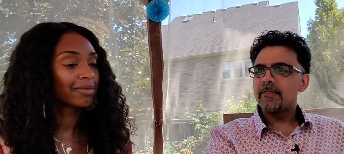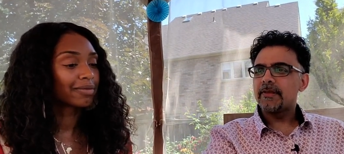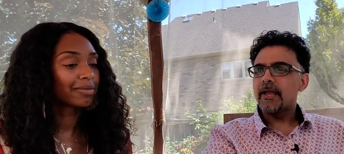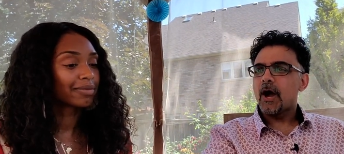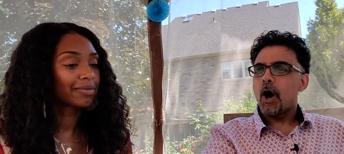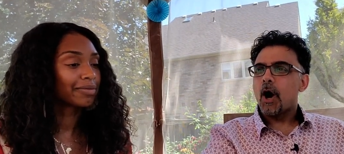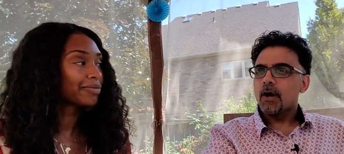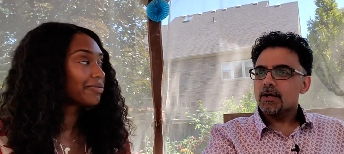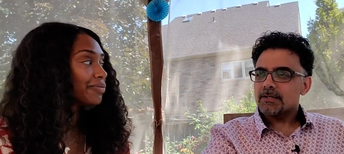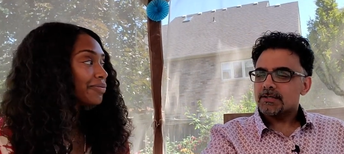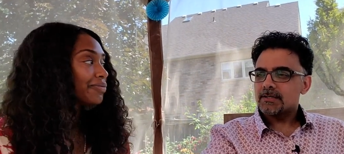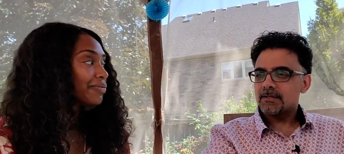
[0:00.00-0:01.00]
Speaker 1: the
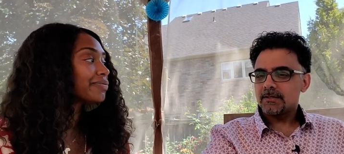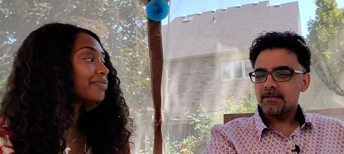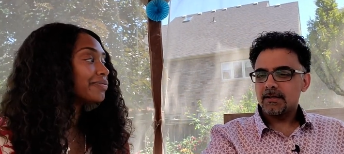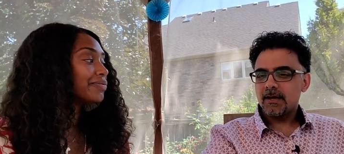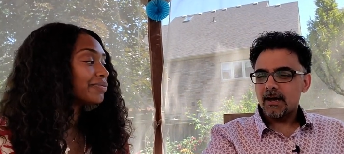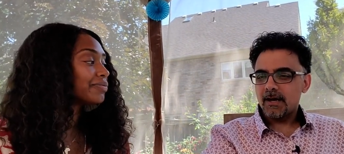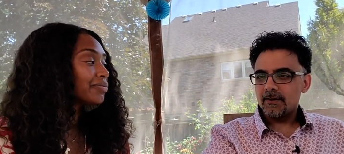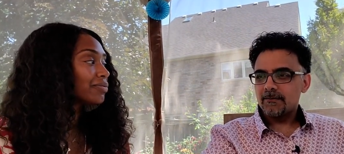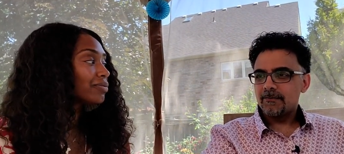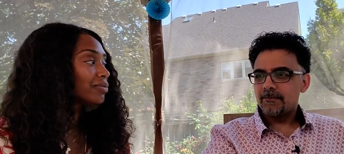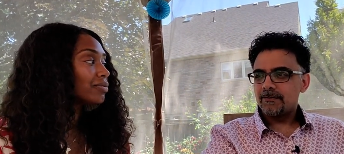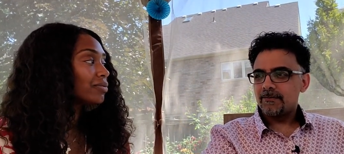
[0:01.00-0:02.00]
art
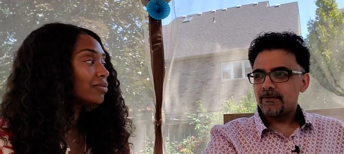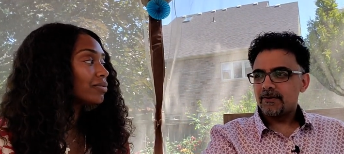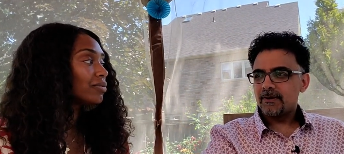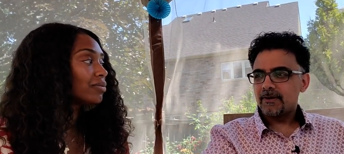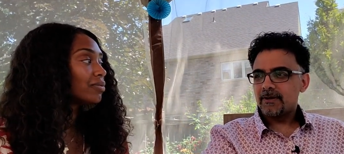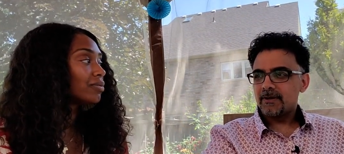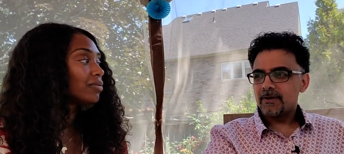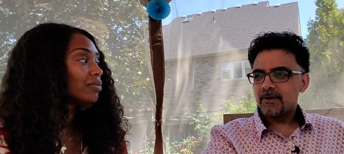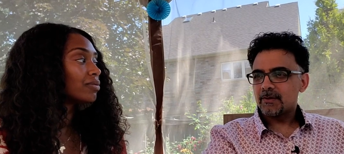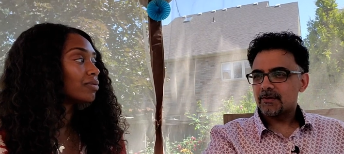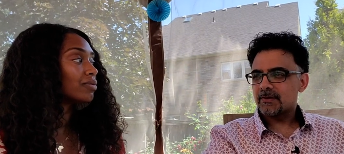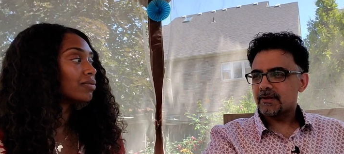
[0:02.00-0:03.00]
of
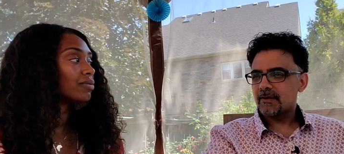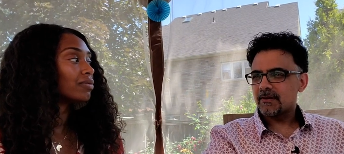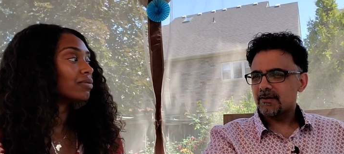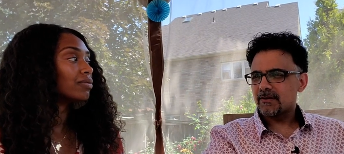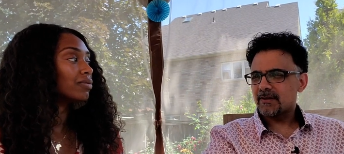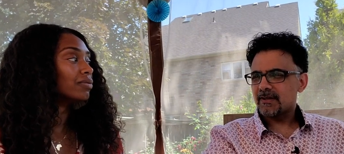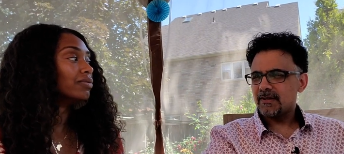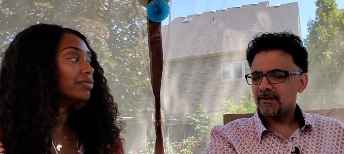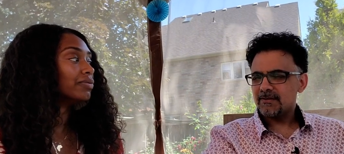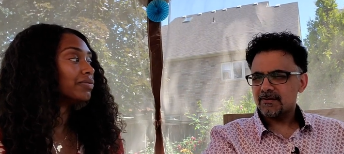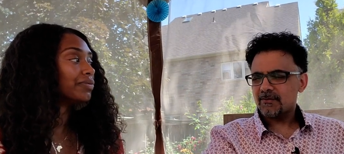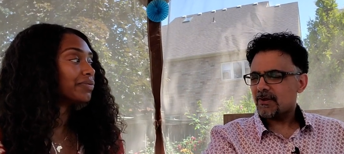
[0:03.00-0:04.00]
your skill. Mm Can hmm. you
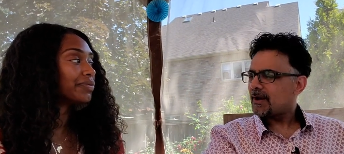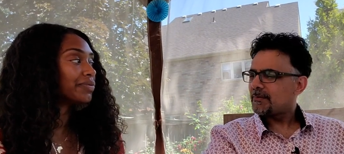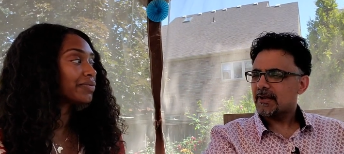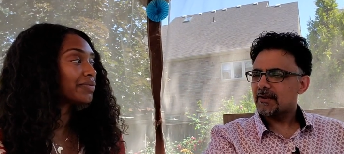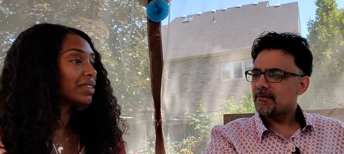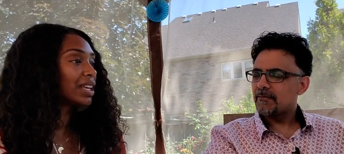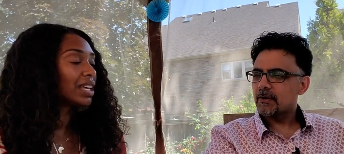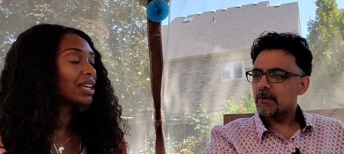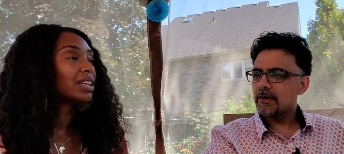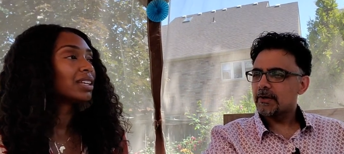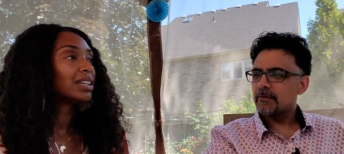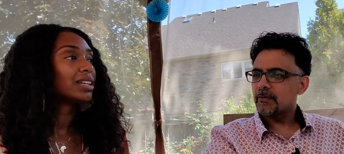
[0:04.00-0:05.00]
describe that? I've never
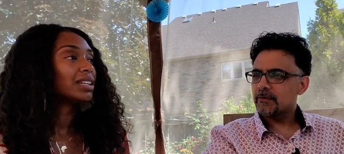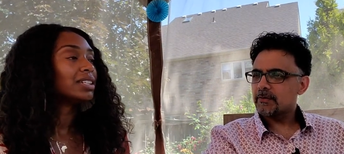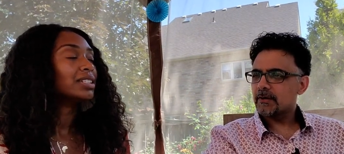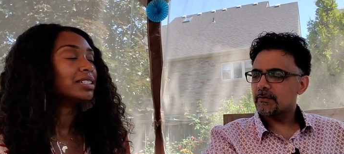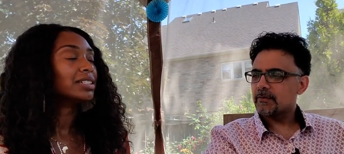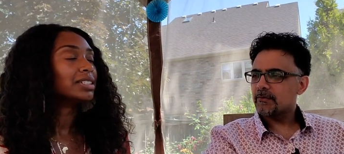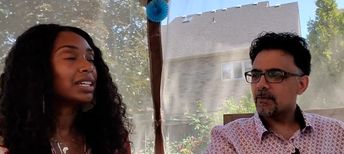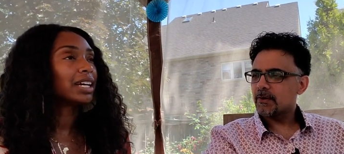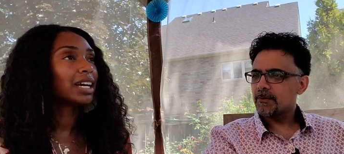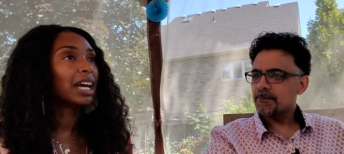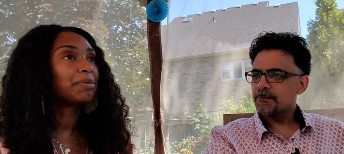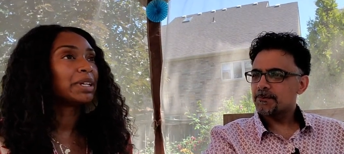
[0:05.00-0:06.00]
heard it in those terms before.
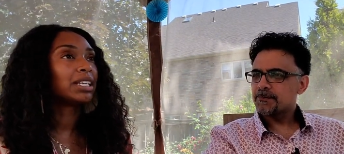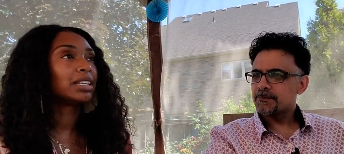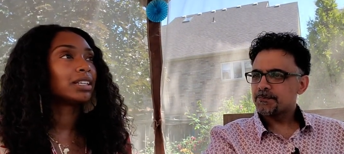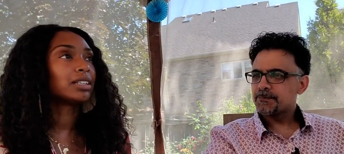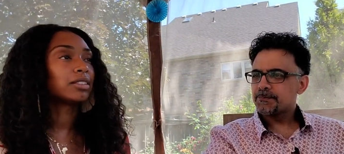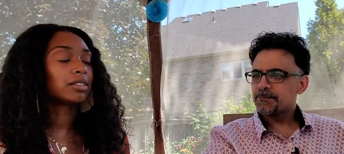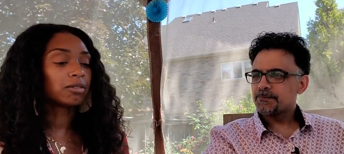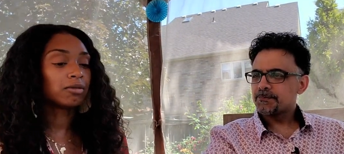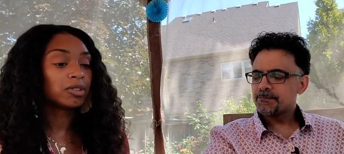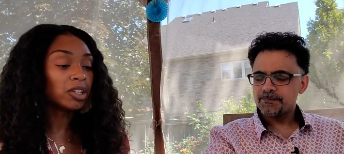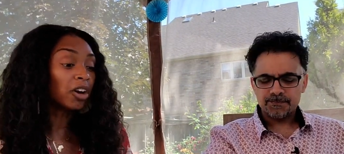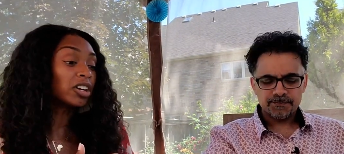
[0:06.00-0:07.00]
Yeah,
Speaker 2: I mean,
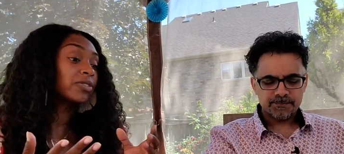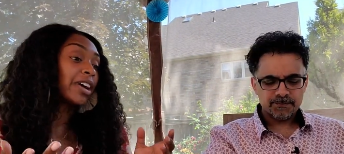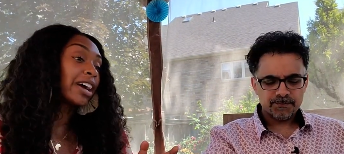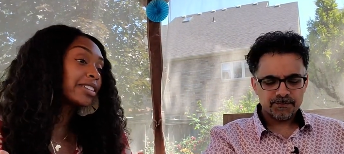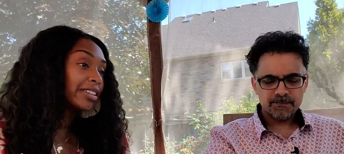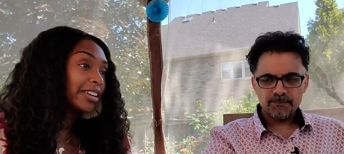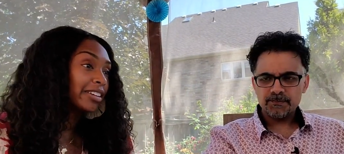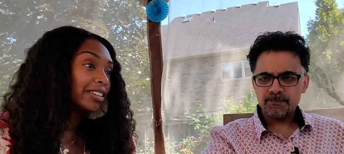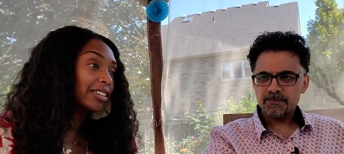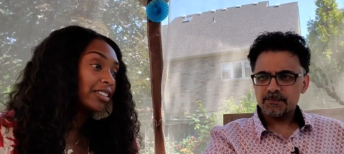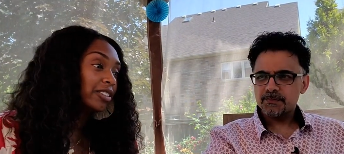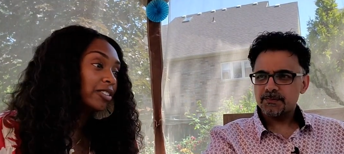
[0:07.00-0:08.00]
the art of
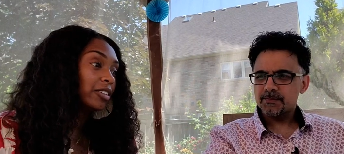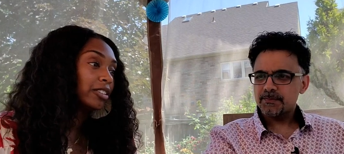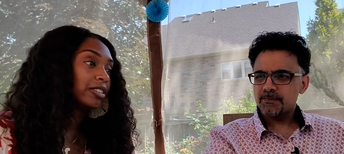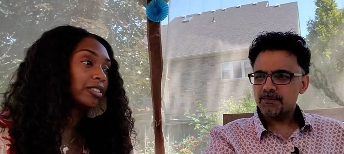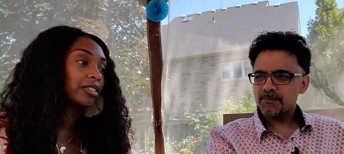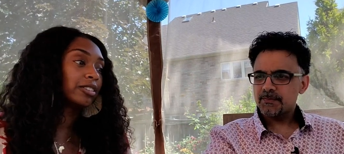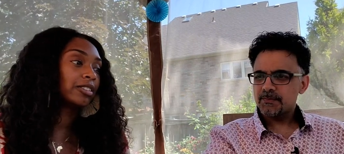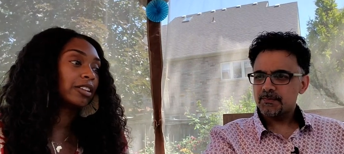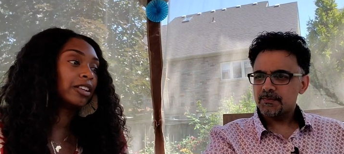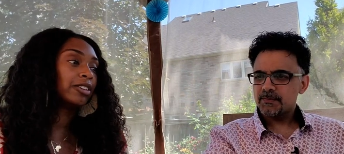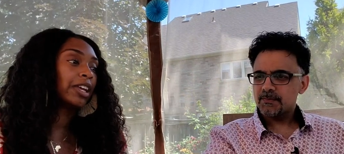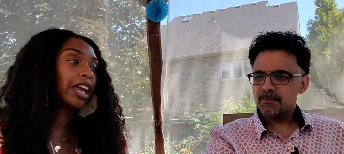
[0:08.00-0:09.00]
acting. It's
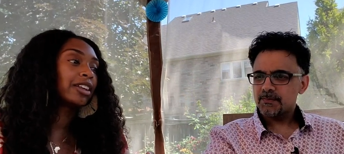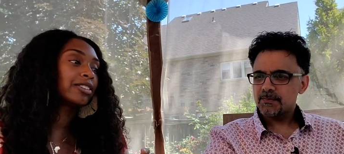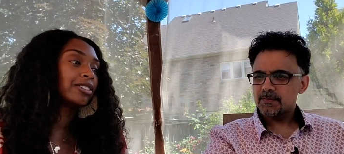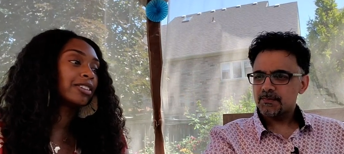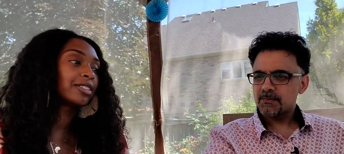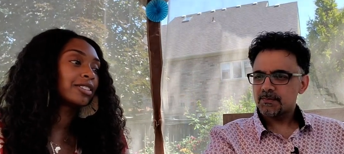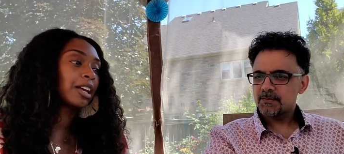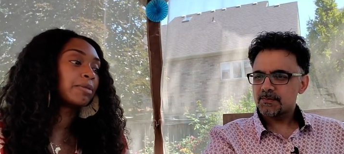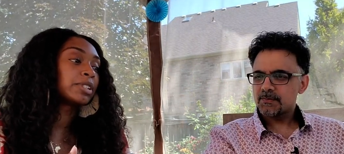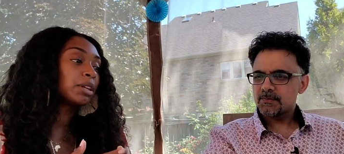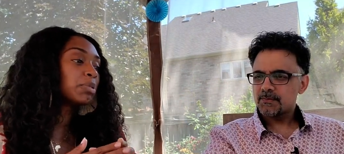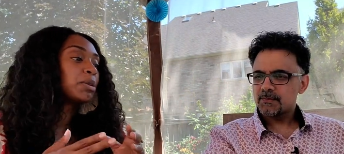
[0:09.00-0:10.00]
you can't just. I
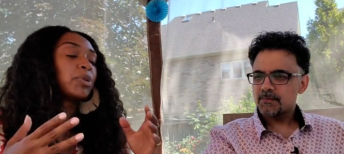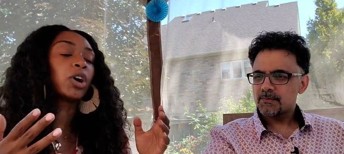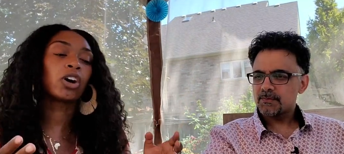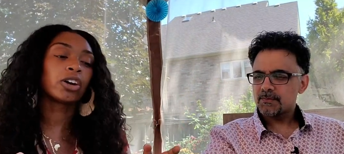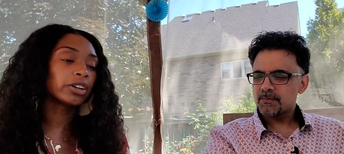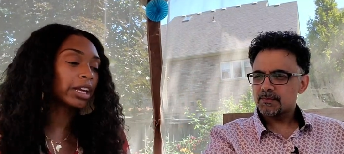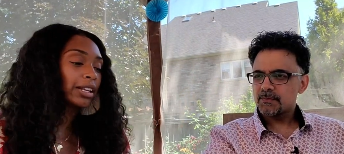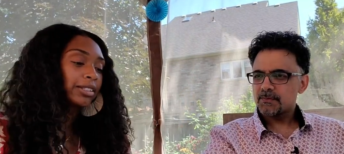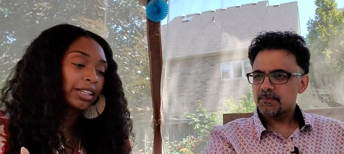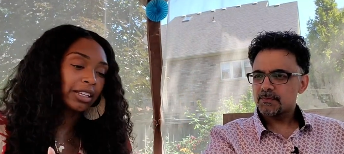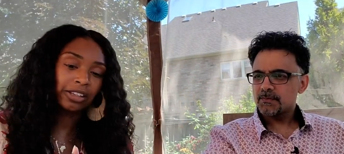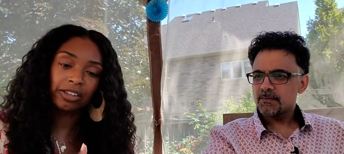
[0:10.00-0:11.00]
mean, some people are yes,
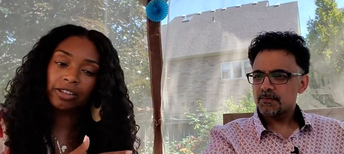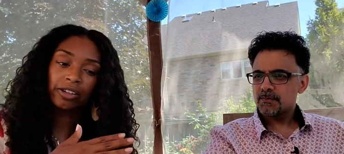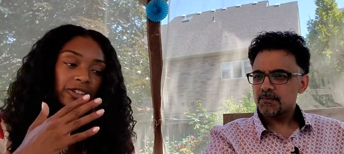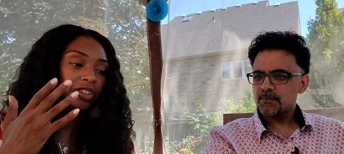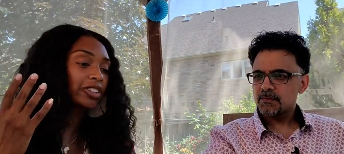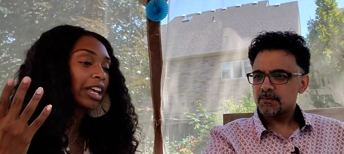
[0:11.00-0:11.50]
they they're just